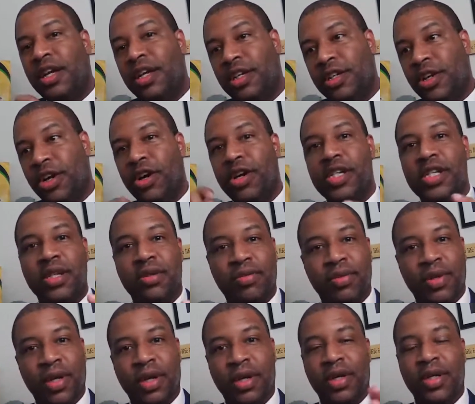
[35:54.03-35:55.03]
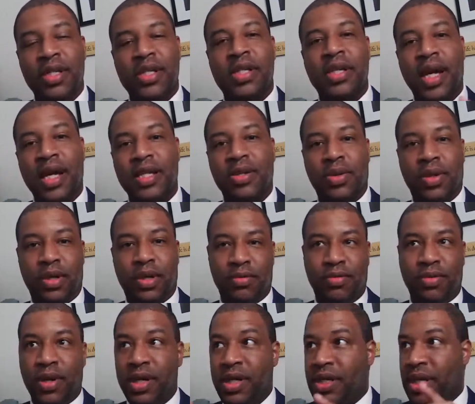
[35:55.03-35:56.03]
cursive and all these nice looking
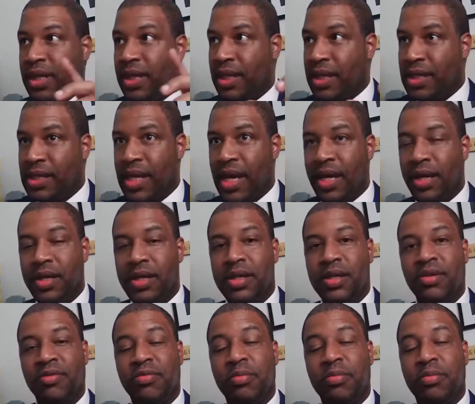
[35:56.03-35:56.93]
fonts, and the designers stuff,